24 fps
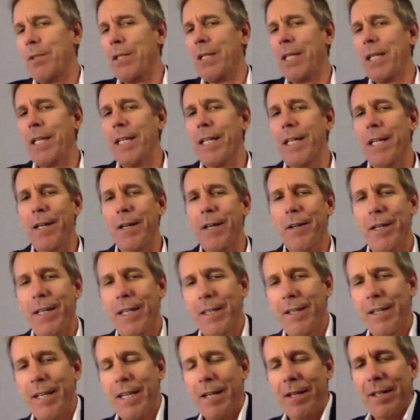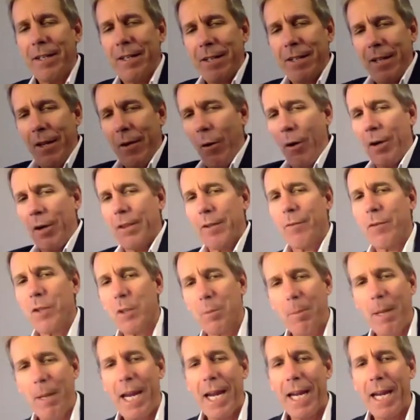I'm sitting here in the north
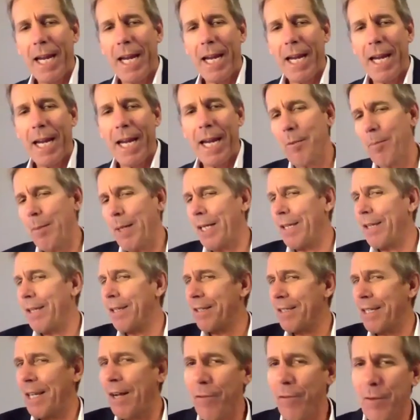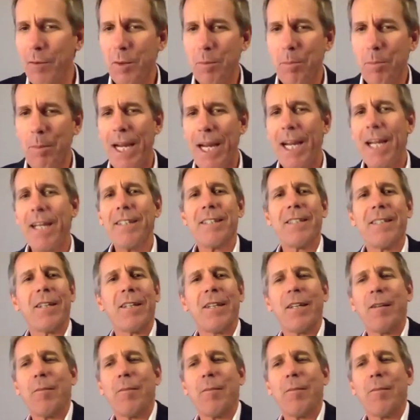of Spain. You could be in the south of Spain.